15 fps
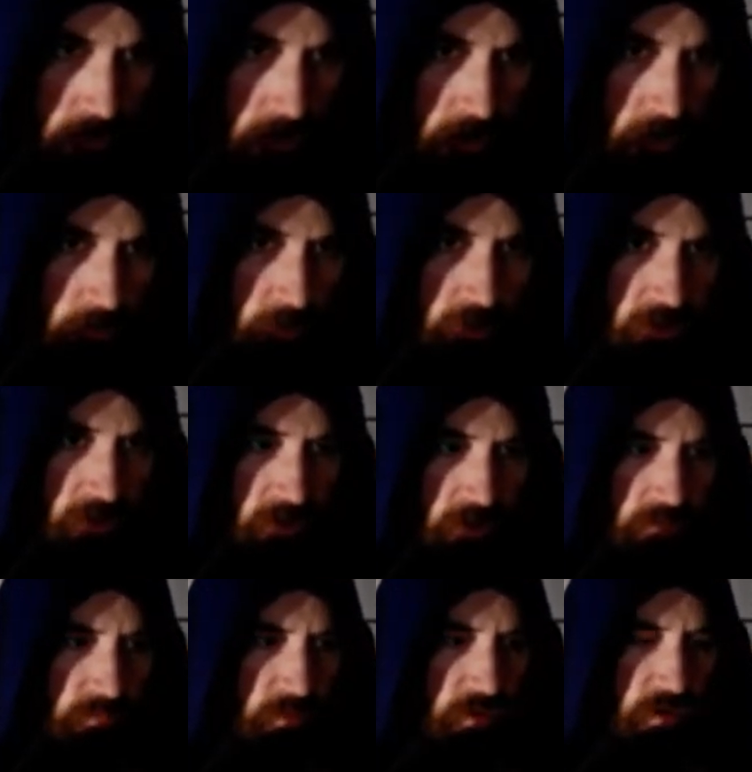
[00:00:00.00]
We're going to
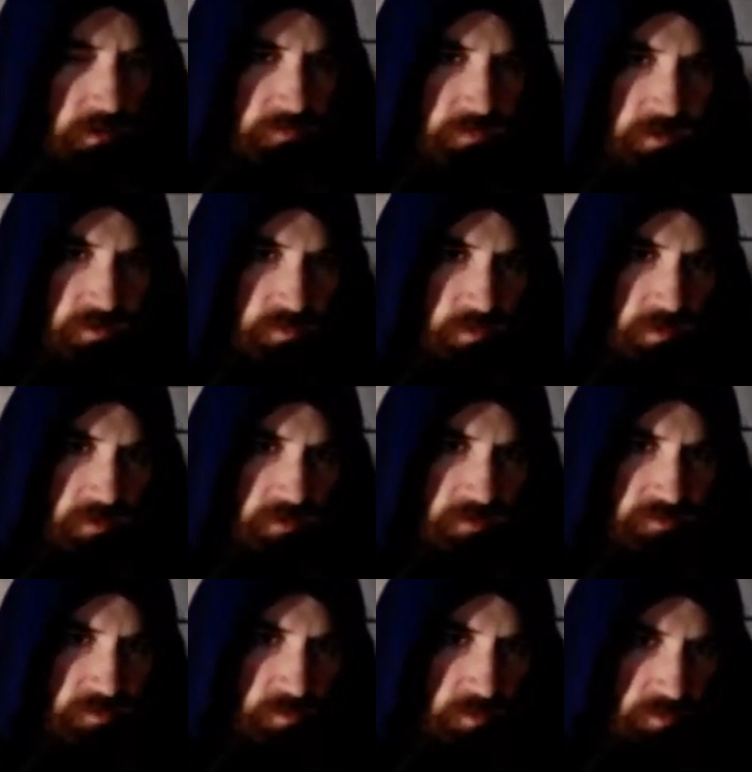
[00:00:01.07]
number off each one of these
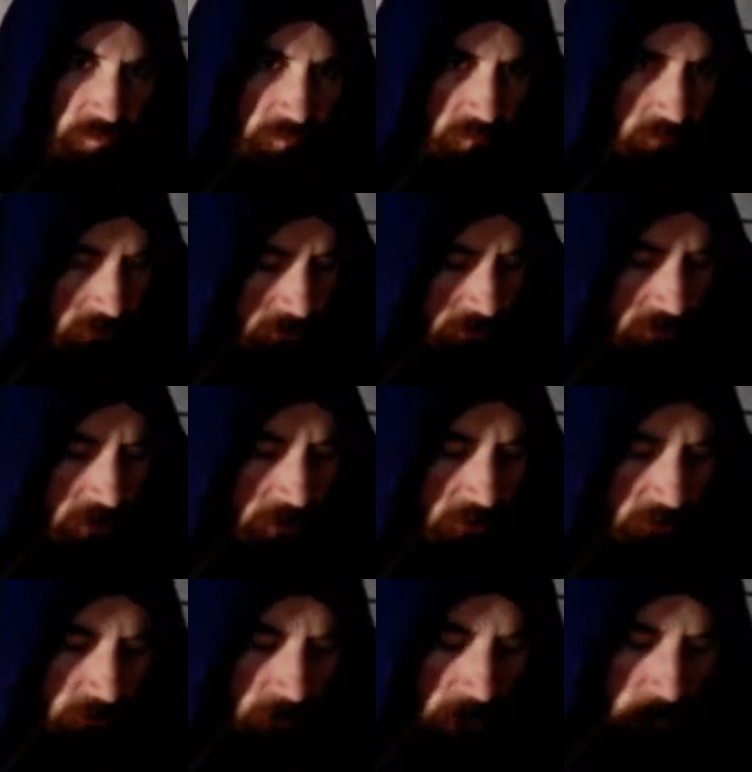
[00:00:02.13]
chords. So this guy here
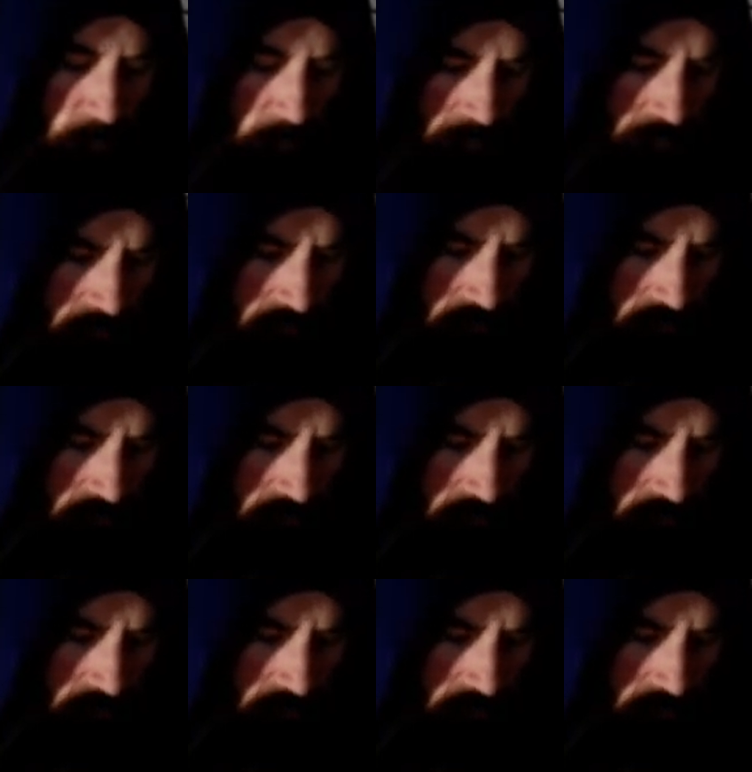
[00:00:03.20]
is my 1.